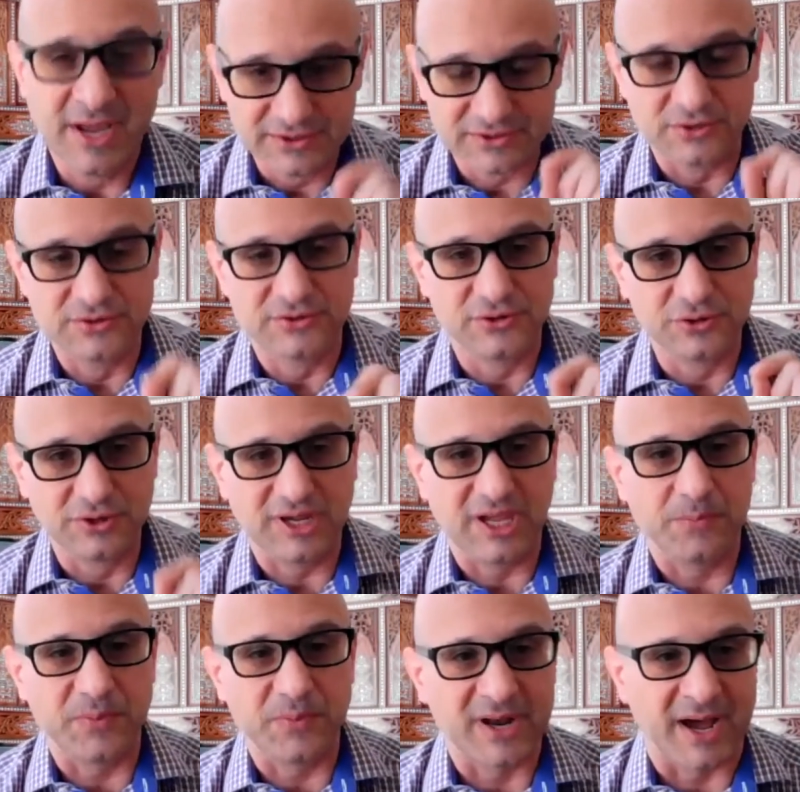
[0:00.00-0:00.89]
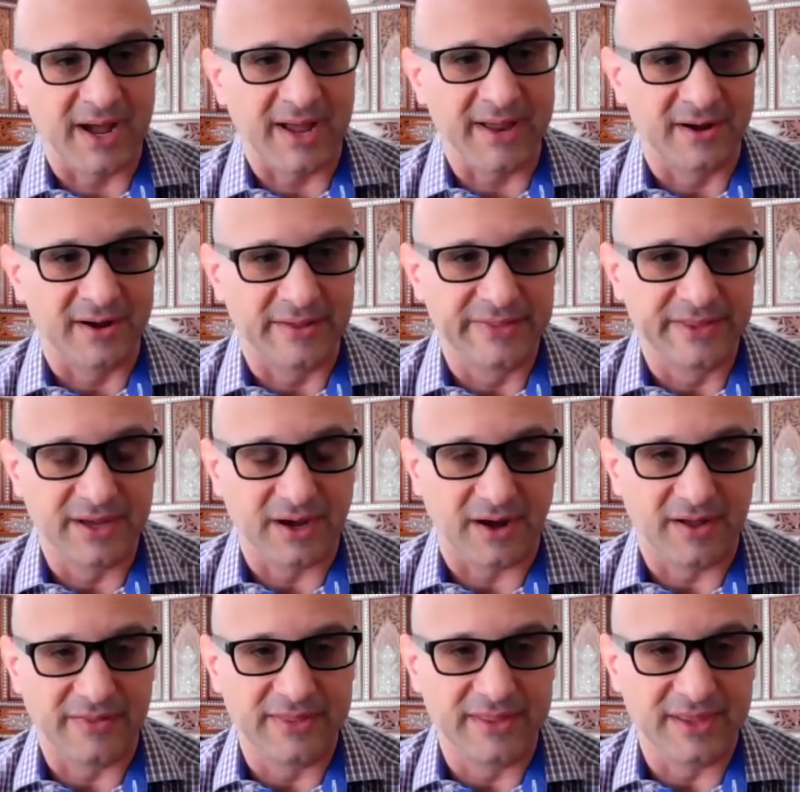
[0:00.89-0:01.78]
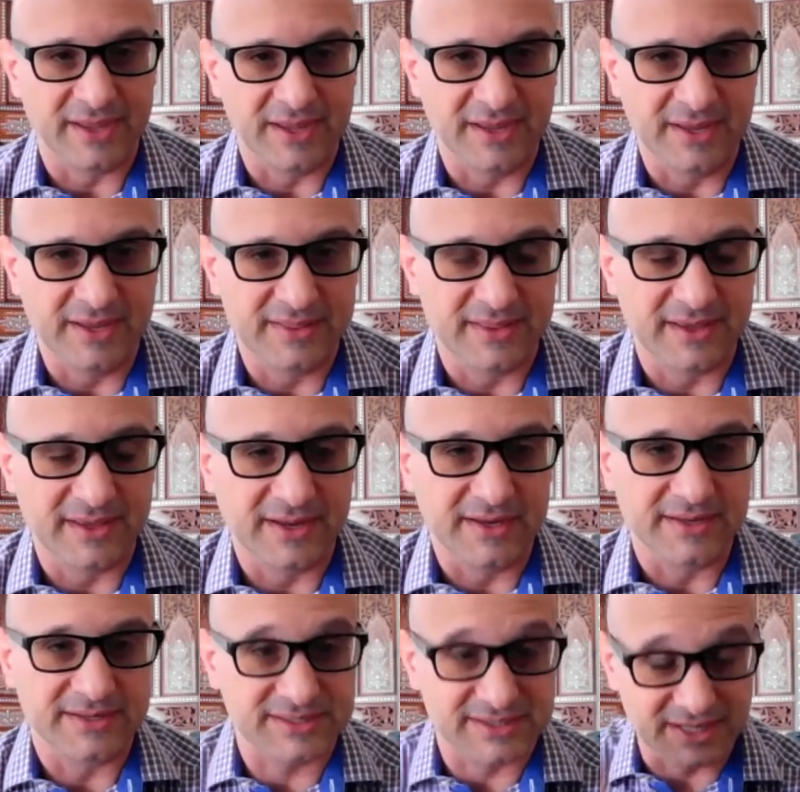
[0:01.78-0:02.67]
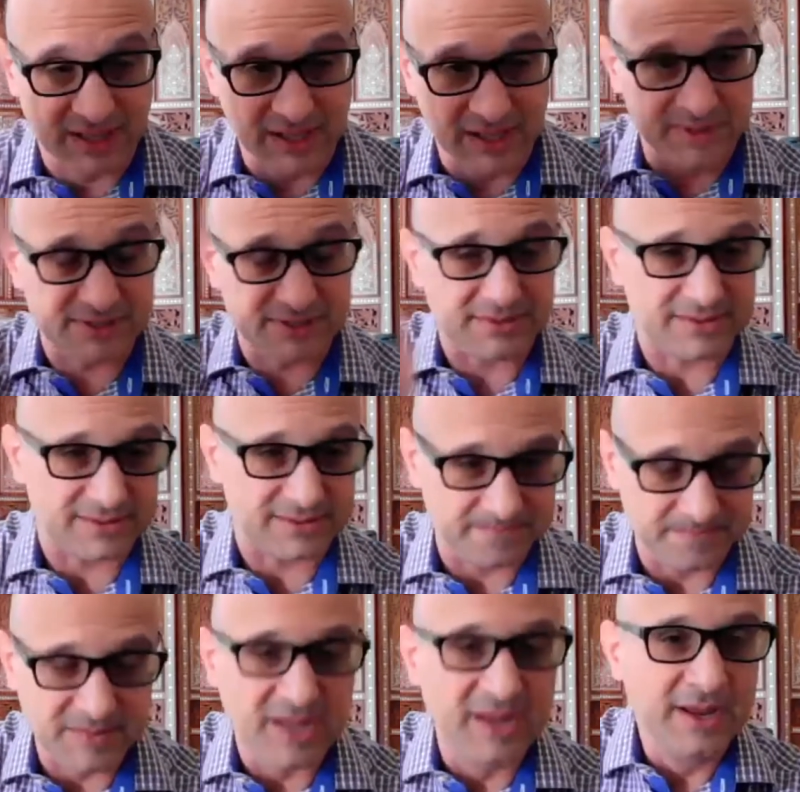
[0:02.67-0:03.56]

So do keep an eye on the on the the syllabus